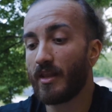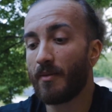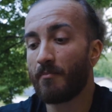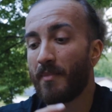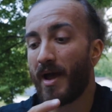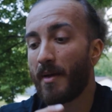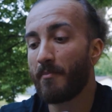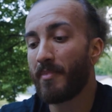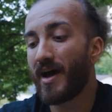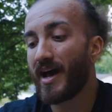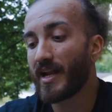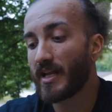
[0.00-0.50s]

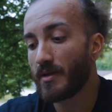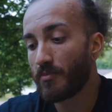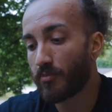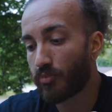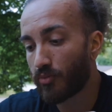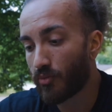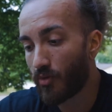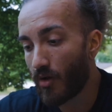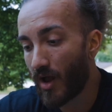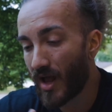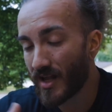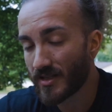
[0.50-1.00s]
My body
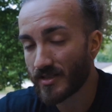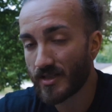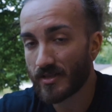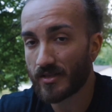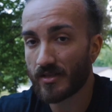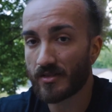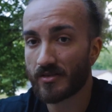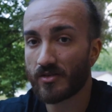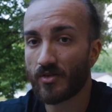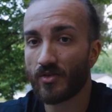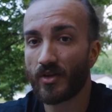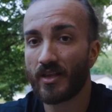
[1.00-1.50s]

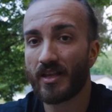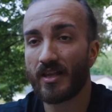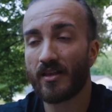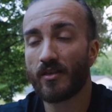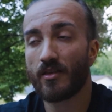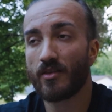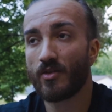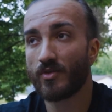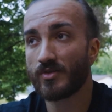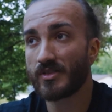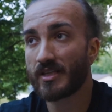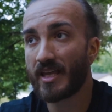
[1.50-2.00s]
processes
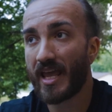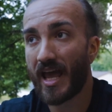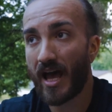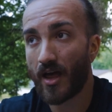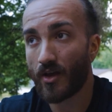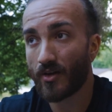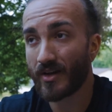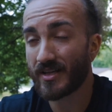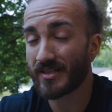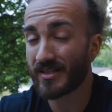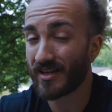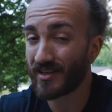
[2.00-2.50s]
those
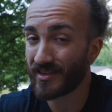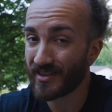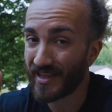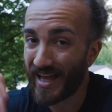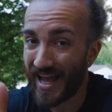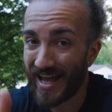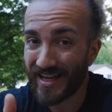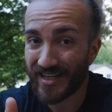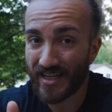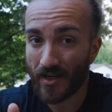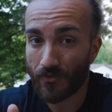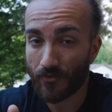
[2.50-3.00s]
calories a
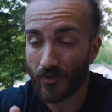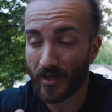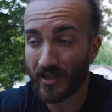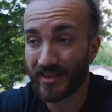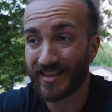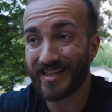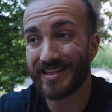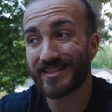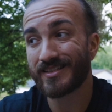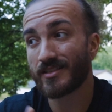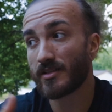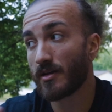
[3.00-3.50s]
lot
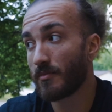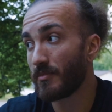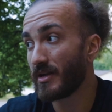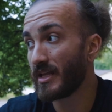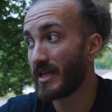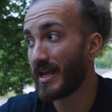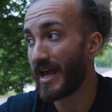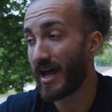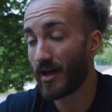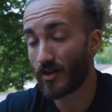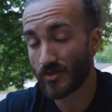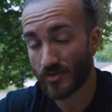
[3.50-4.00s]
different than
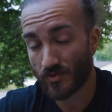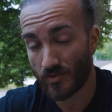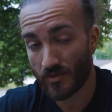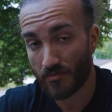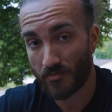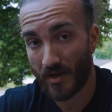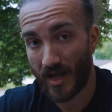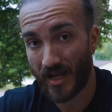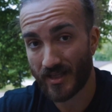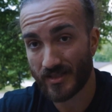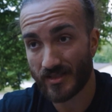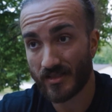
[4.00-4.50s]
somebody else with
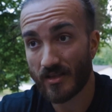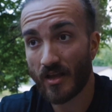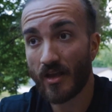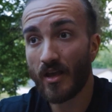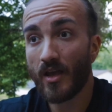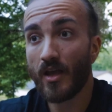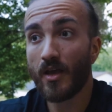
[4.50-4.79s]
POTS